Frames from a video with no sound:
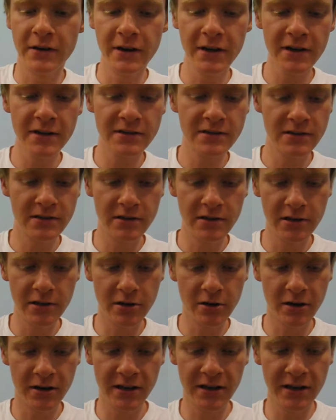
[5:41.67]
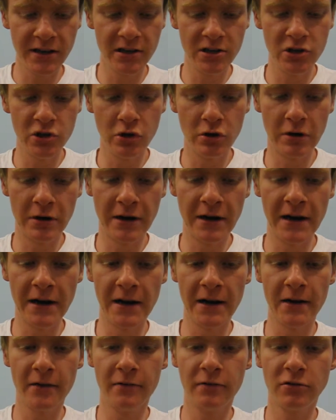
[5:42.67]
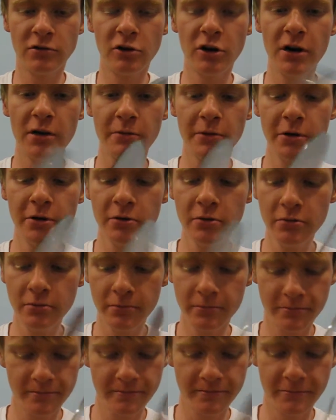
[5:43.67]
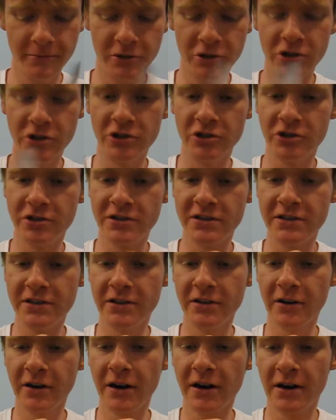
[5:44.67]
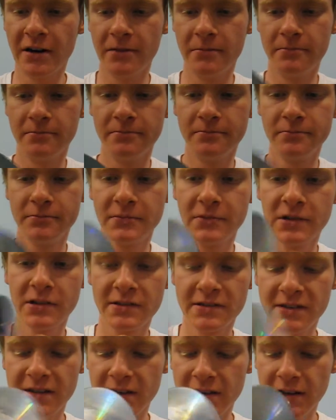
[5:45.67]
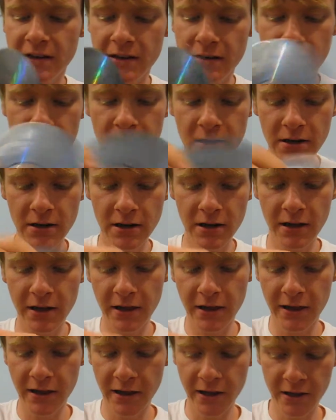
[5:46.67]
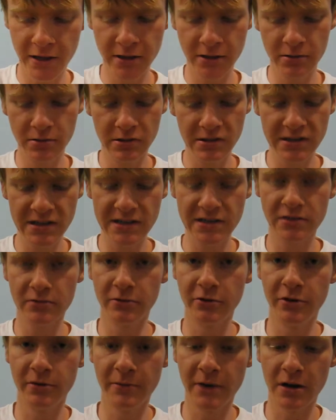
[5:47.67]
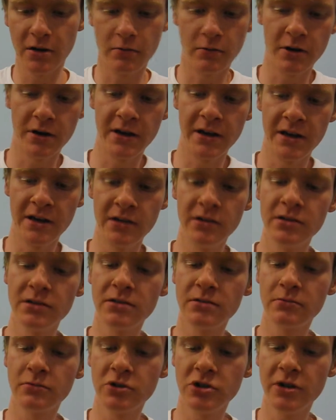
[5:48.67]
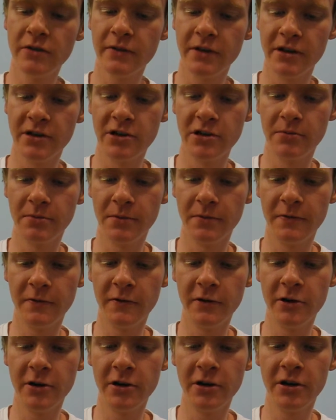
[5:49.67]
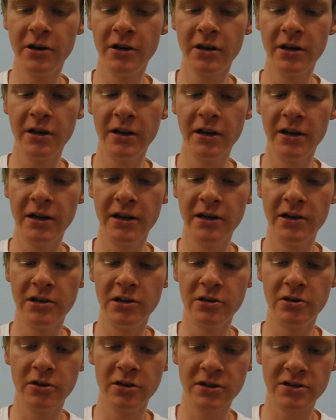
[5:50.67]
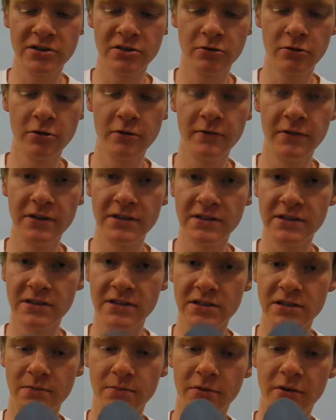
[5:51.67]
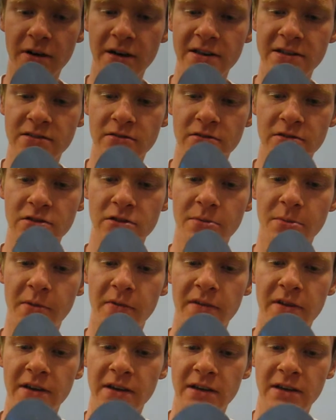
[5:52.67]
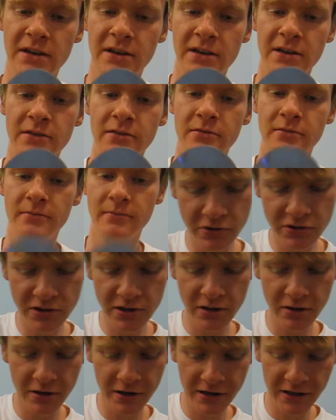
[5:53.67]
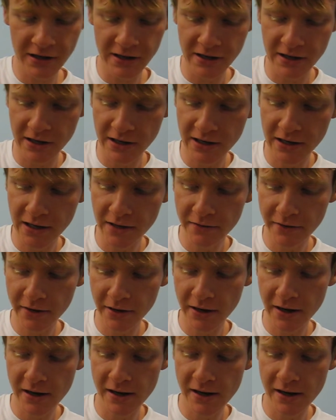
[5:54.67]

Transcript: Next, you're going to get your flywheel, which is just your CD, and it doesn't really matter what end, whichever end you prefer, and you're going to screw this into place on top of your can. You're also going to get another